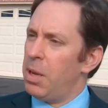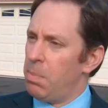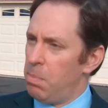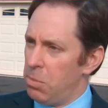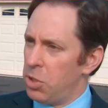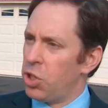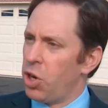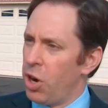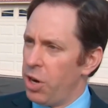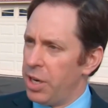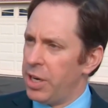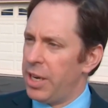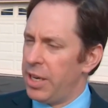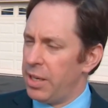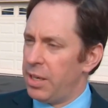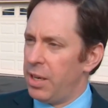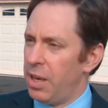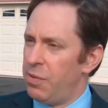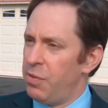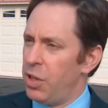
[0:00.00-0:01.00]

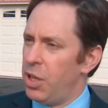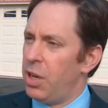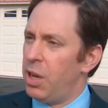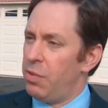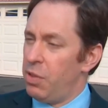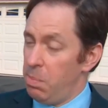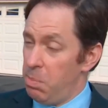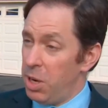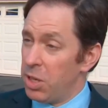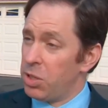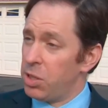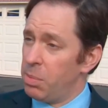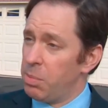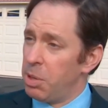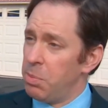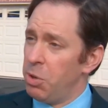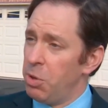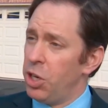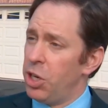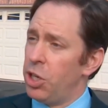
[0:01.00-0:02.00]
targeting of the Muslim
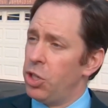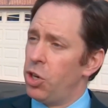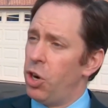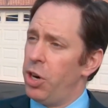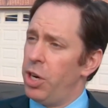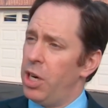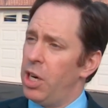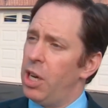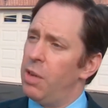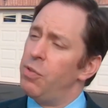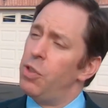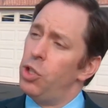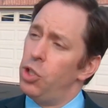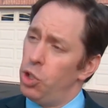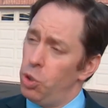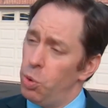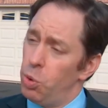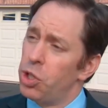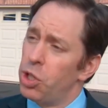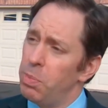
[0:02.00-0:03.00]
community, targeting of the
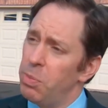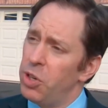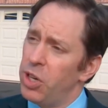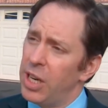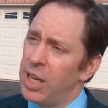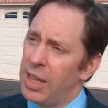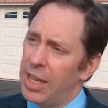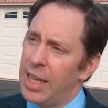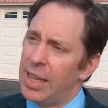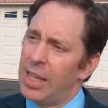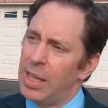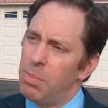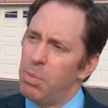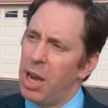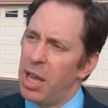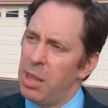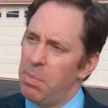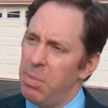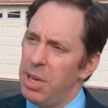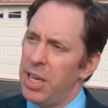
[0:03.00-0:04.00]
Jewish community lately
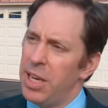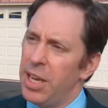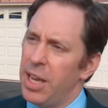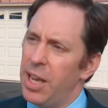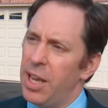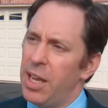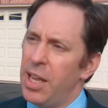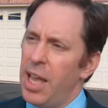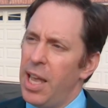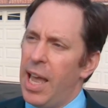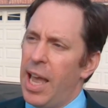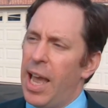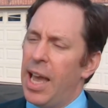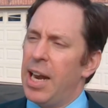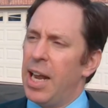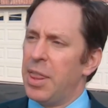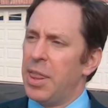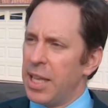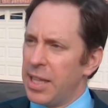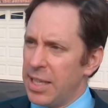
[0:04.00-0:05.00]
by the media.
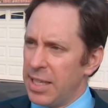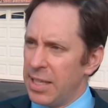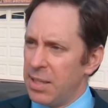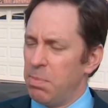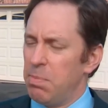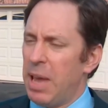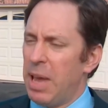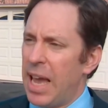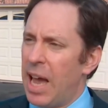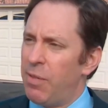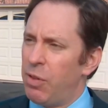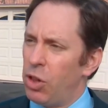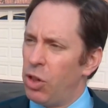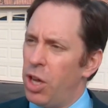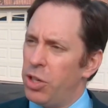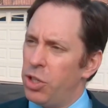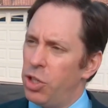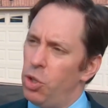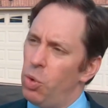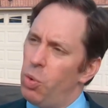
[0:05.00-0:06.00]
And I think this may have a
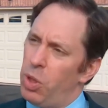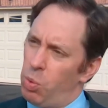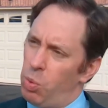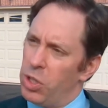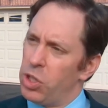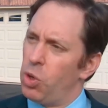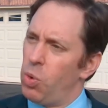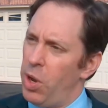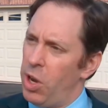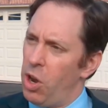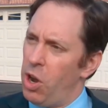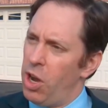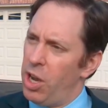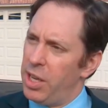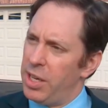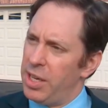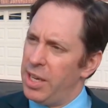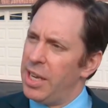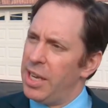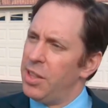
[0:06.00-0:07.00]
lot to do with what's going
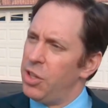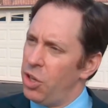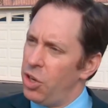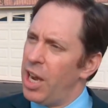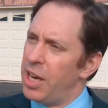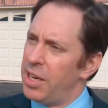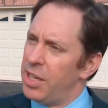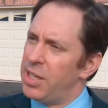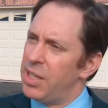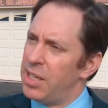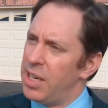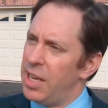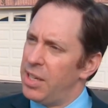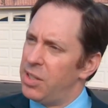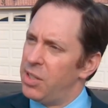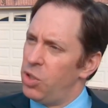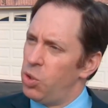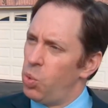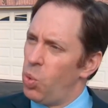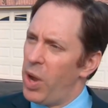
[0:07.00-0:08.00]
on in the United
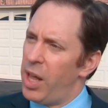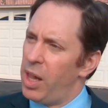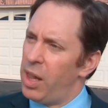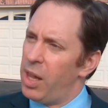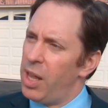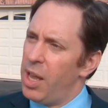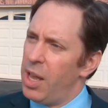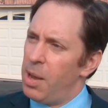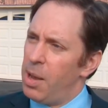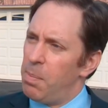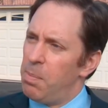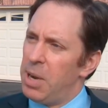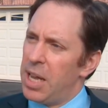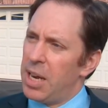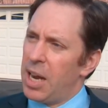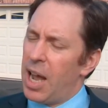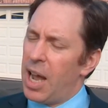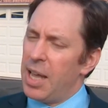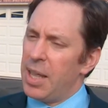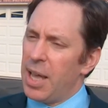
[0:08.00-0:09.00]
States as well.
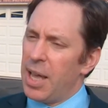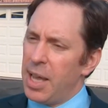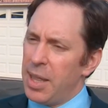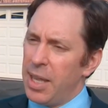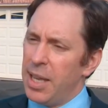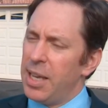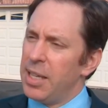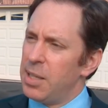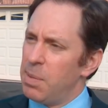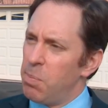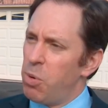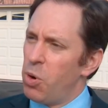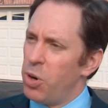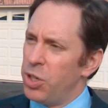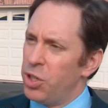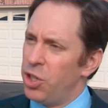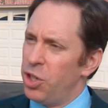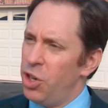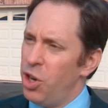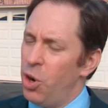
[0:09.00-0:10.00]
But I think it's
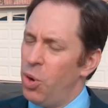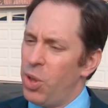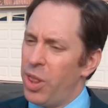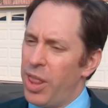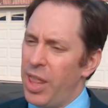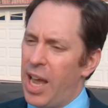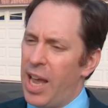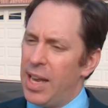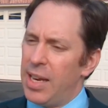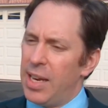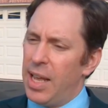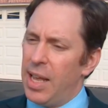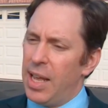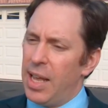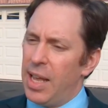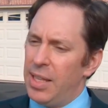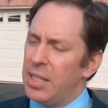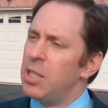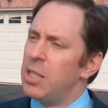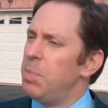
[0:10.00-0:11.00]
important to note that
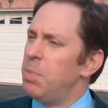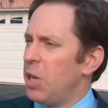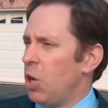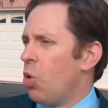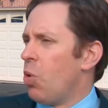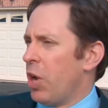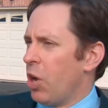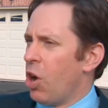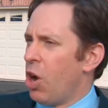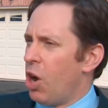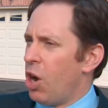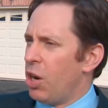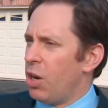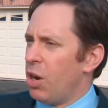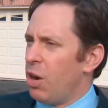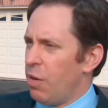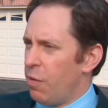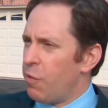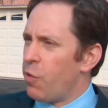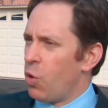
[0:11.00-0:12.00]
this has been going
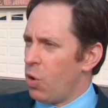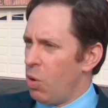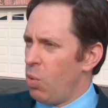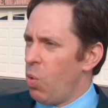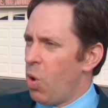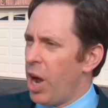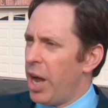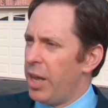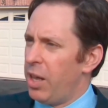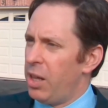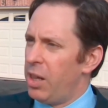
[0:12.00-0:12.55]
on for a while.